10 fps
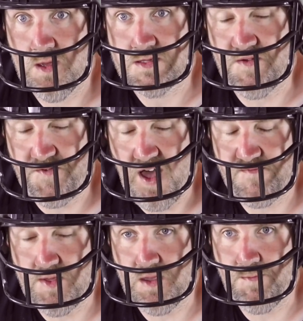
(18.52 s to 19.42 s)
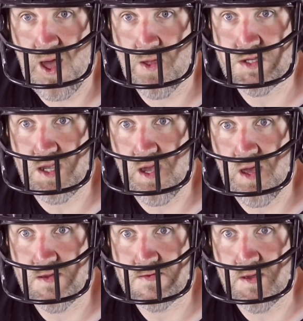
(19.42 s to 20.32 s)
to £5 million a
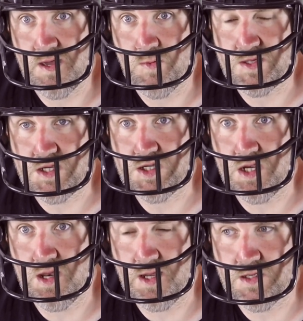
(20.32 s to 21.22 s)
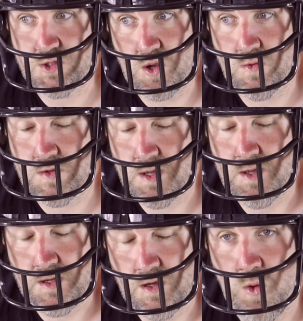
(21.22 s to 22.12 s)
year with DC United. So,
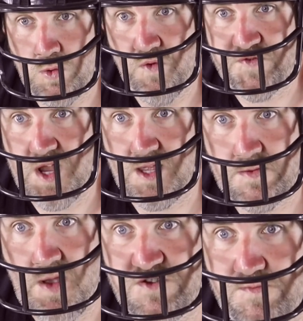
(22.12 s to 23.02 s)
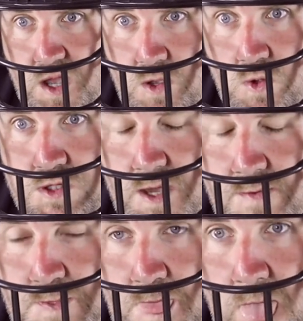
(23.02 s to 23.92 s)
you know, enough said, it's a massive pay cut.
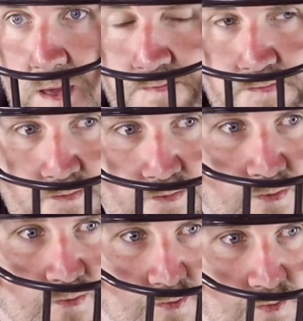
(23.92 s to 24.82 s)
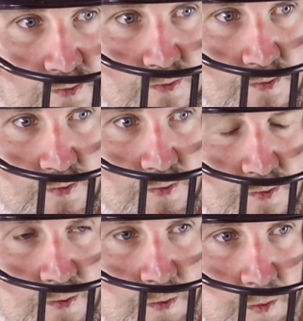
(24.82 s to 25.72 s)
Wayne, you have worked here
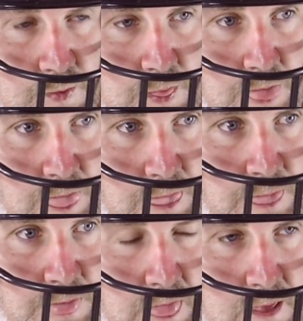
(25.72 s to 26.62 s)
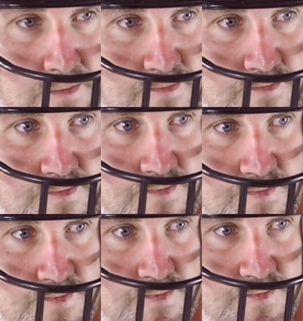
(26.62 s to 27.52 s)
before. What kind of challenges do
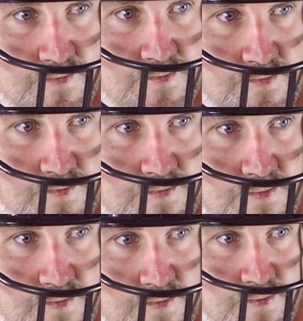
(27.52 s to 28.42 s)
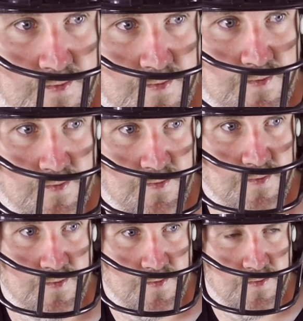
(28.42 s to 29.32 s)
you think you will face
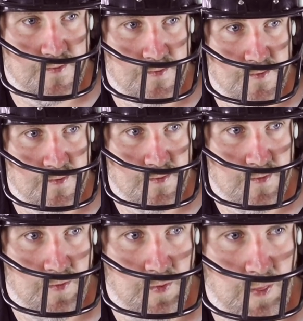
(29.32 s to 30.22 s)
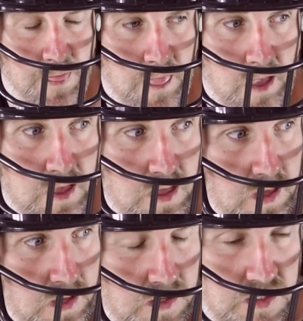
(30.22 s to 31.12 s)
as the new manager of DC
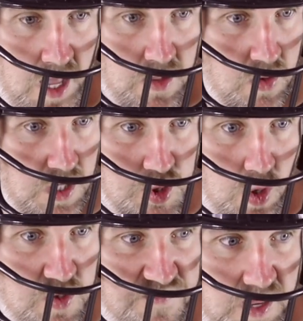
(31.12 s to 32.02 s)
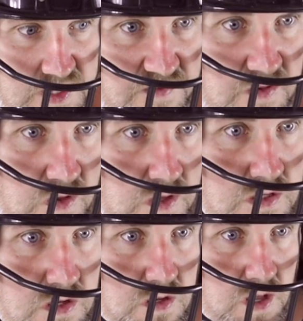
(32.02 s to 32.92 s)
United? Yeah, look, it's always very
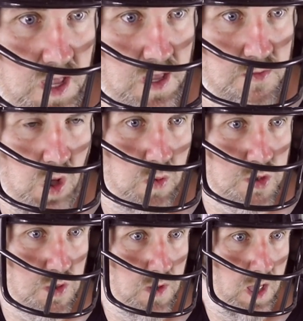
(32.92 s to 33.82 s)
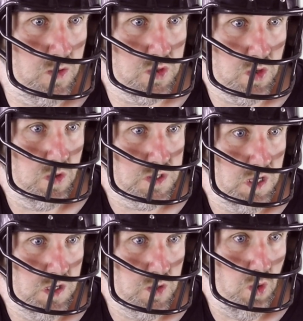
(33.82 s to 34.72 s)
difficult going to another country in